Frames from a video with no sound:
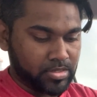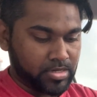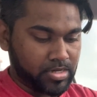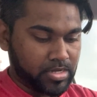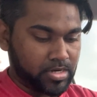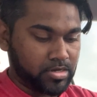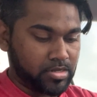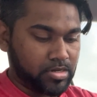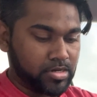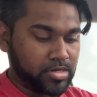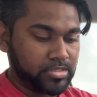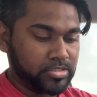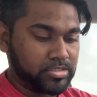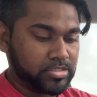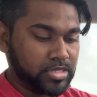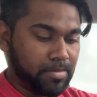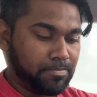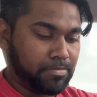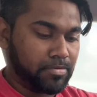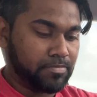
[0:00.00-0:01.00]
And on
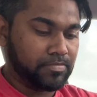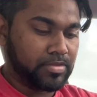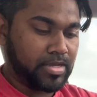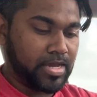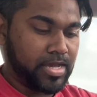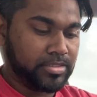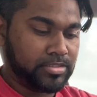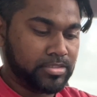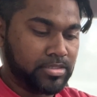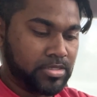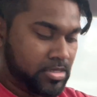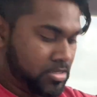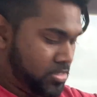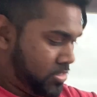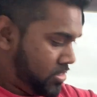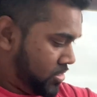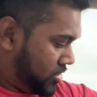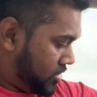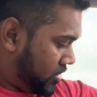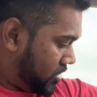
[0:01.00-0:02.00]
top of that,
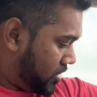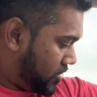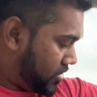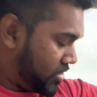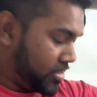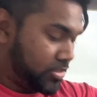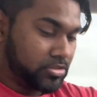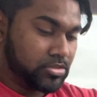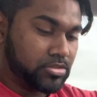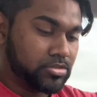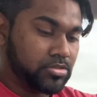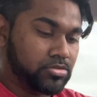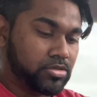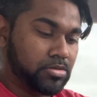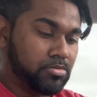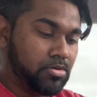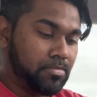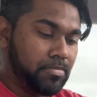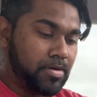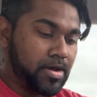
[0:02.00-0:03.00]
there is
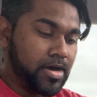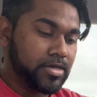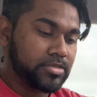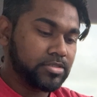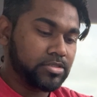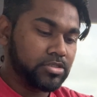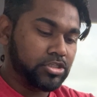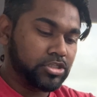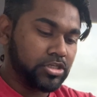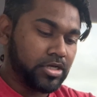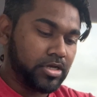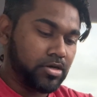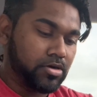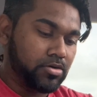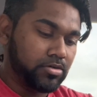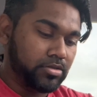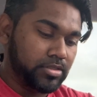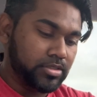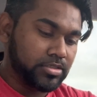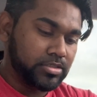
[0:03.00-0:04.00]
3 more boxes to check
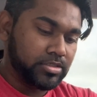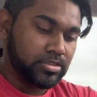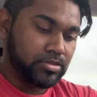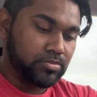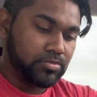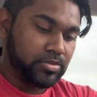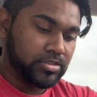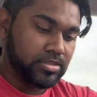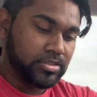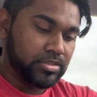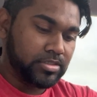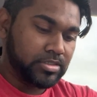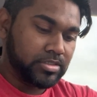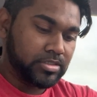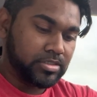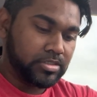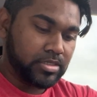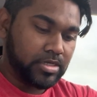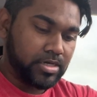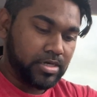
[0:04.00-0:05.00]
out. Let's see what's
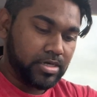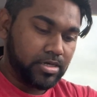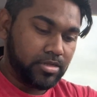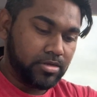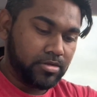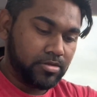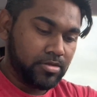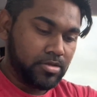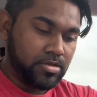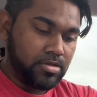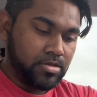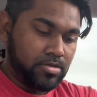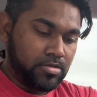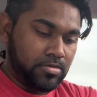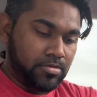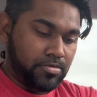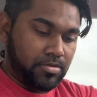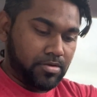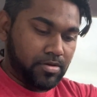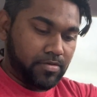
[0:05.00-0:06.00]
inside
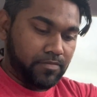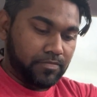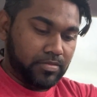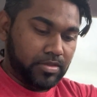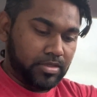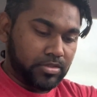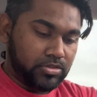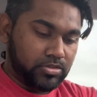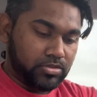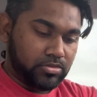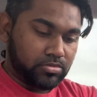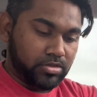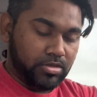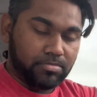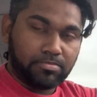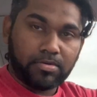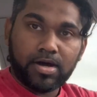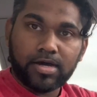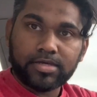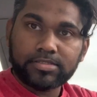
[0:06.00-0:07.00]
of these 3
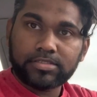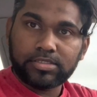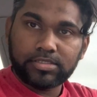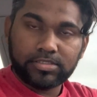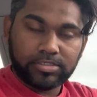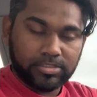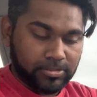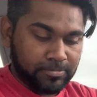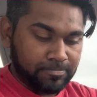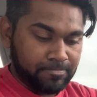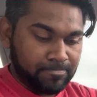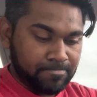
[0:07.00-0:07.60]
boxes.